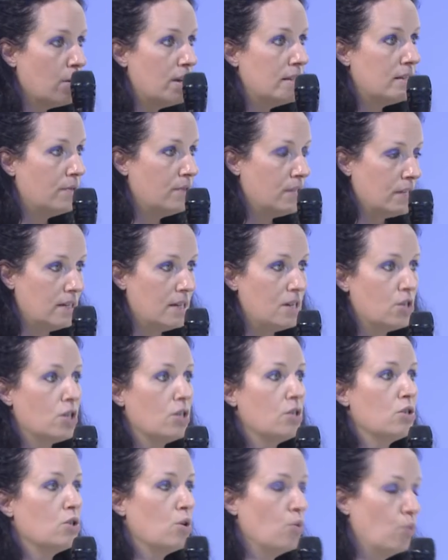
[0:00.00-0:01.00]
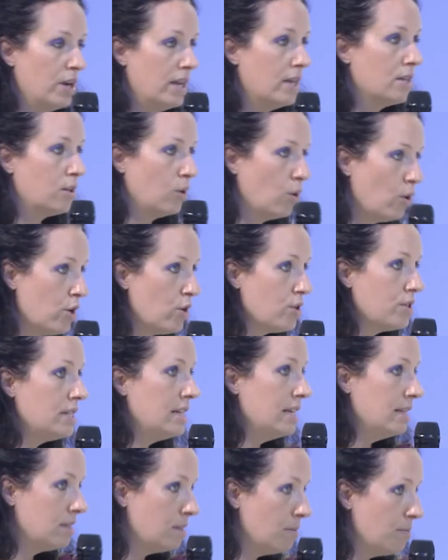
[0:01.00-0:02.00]
of decisions that we as lawyers
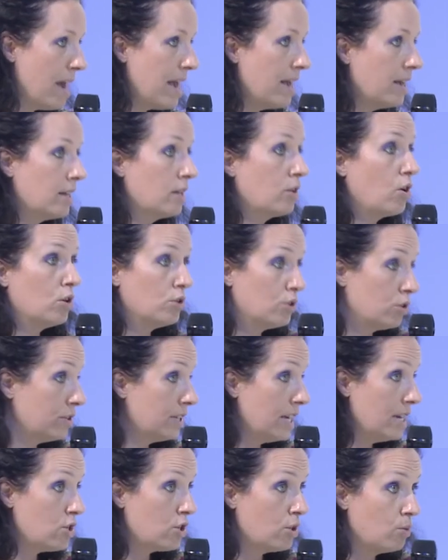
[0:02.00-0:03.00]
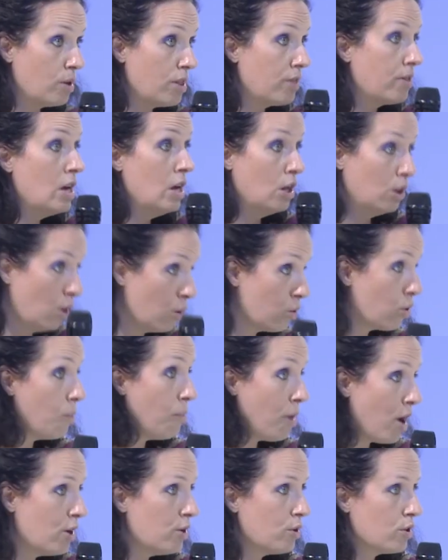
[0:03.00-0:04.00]
need to make in consultation with local
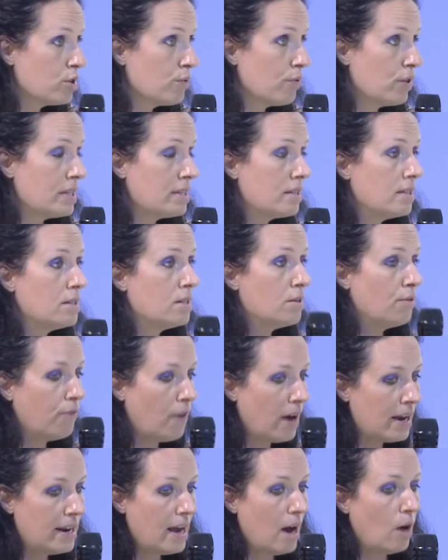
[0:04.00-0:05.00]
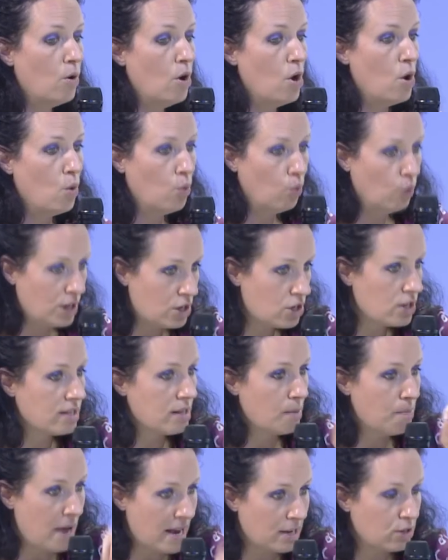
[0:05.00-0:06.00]
partners, for instance, to find out which is
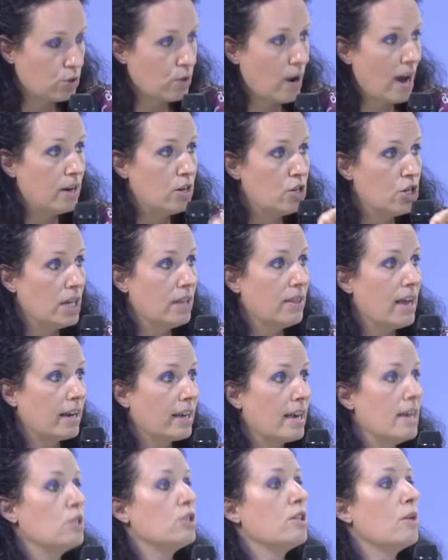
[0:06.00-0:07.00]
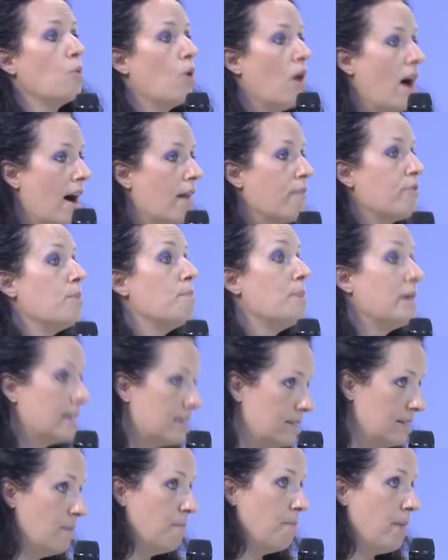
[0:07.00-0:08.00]
the best strategy in that case that will have the
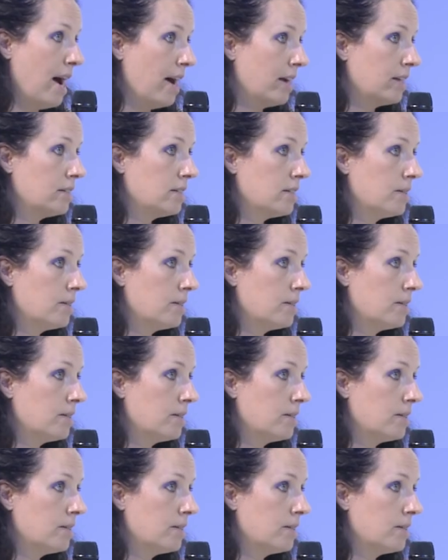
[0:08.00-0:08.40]
biggest impact.